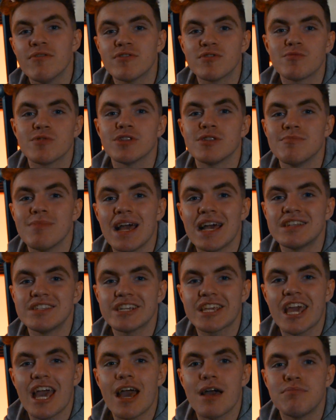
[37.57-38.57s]
to where the
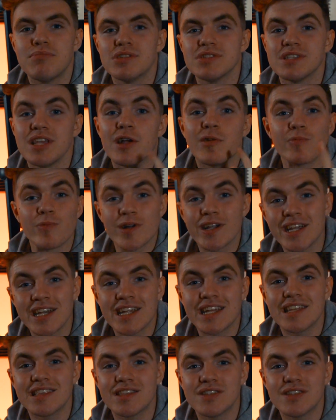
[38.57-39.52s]
magic happens and we're gonna get